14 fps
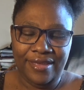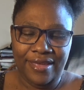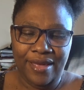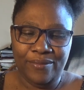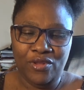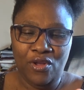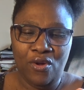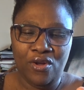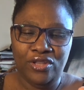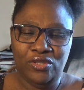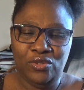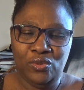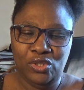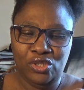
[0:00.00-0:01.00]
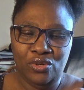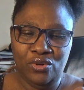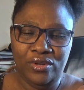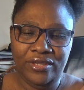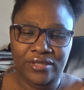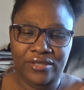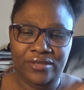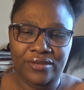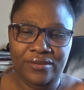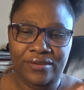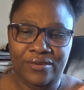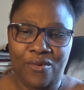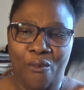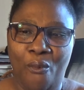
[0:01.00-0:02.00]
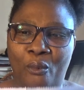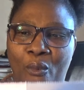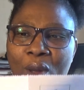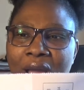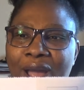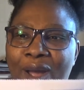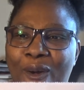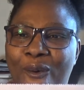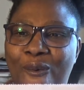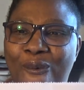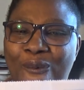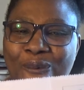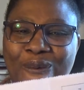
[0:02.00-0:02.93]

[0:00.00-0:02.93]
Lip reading: I'm not going to show it. Wow.